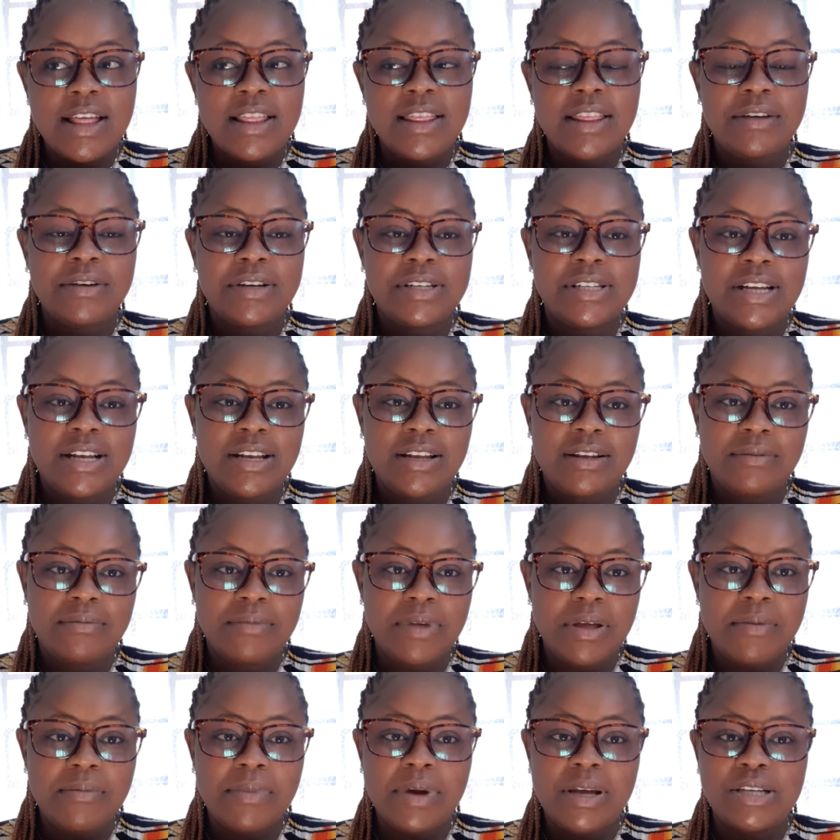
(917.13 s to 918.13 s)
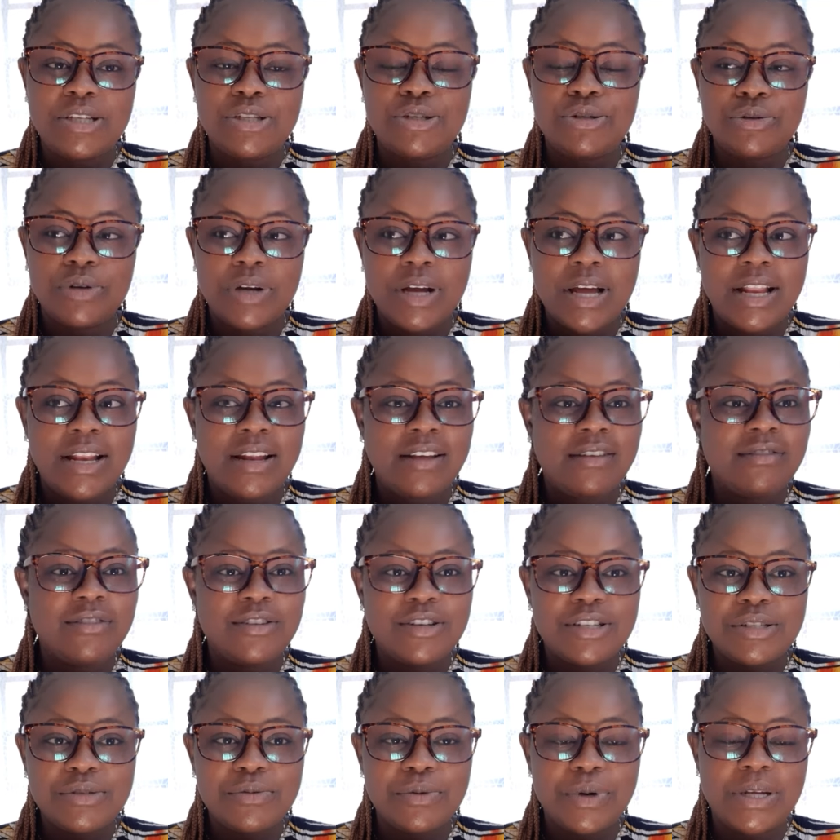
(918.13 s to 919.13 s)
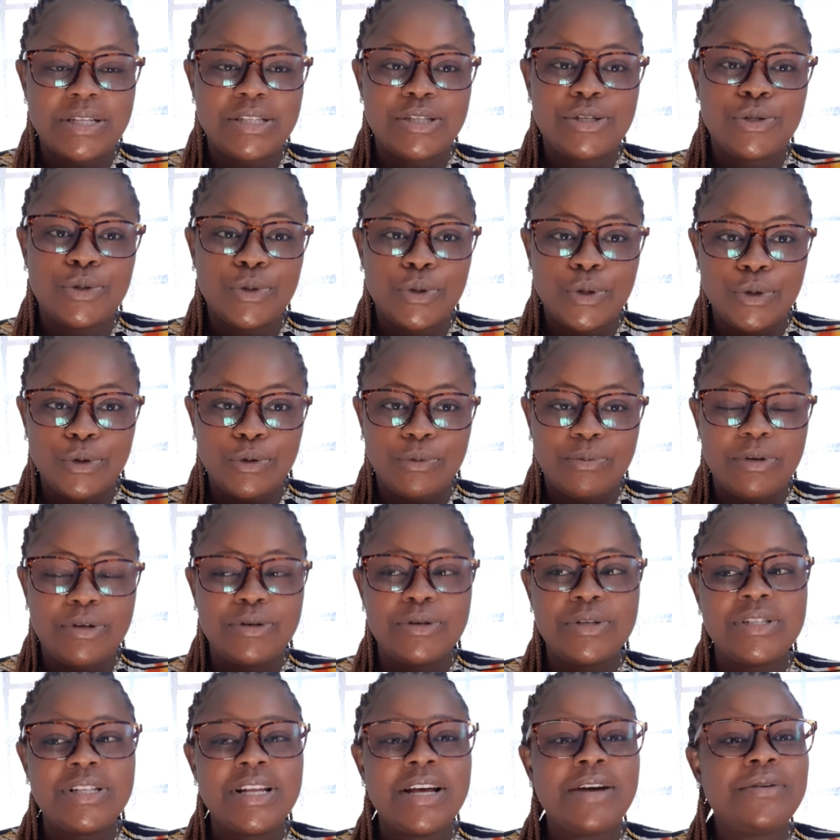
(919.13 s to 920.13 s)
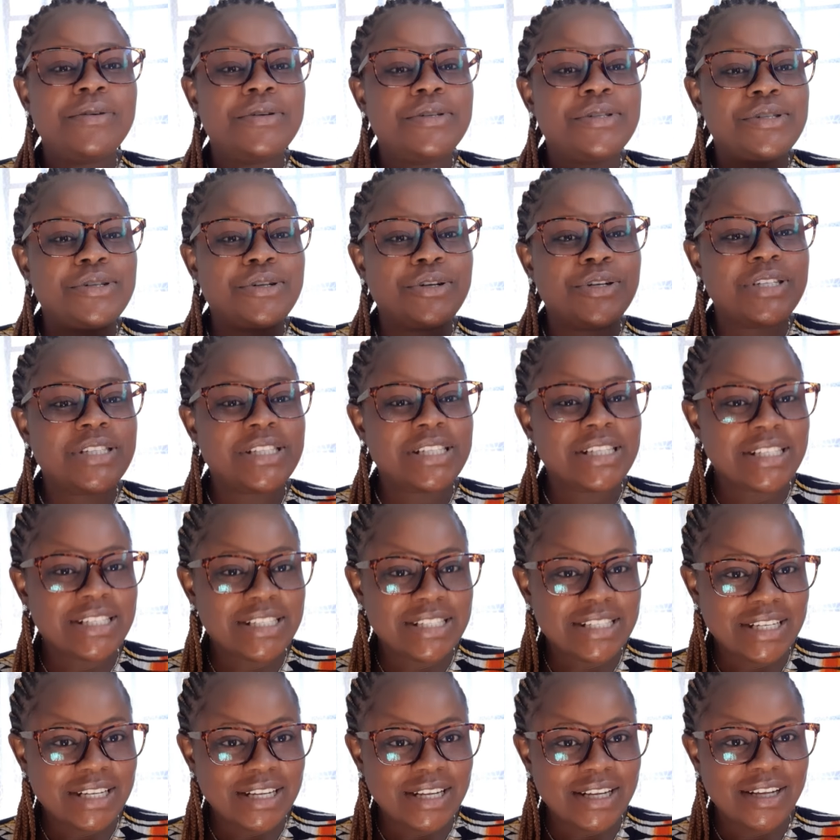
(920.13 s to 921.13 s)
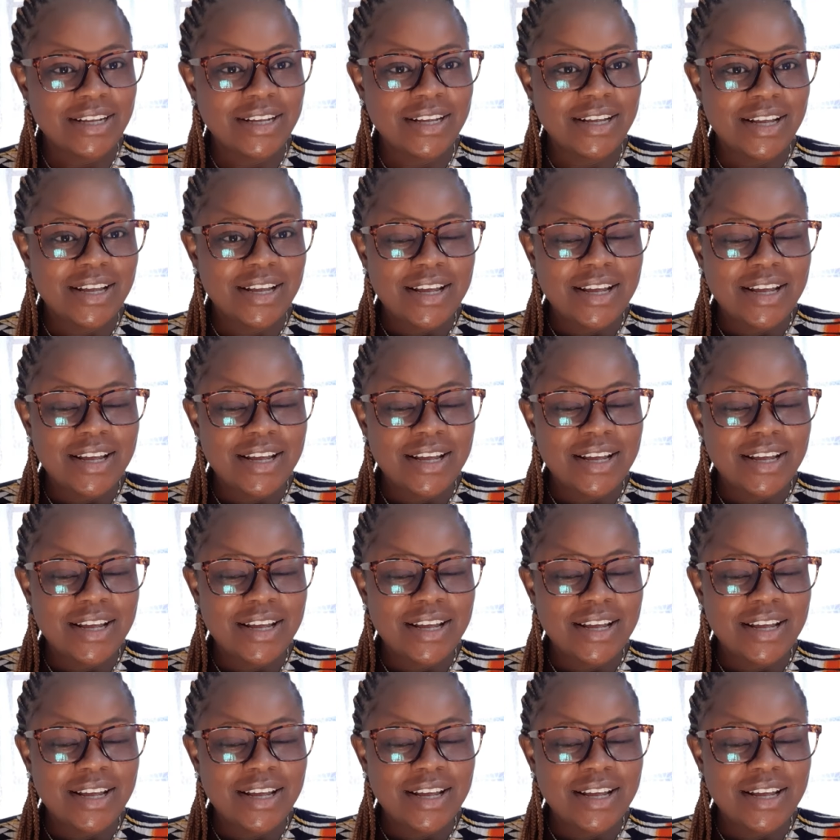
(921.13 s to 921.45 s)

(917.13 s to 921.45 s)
They were telling me my sugar levels were so low because I was not eating.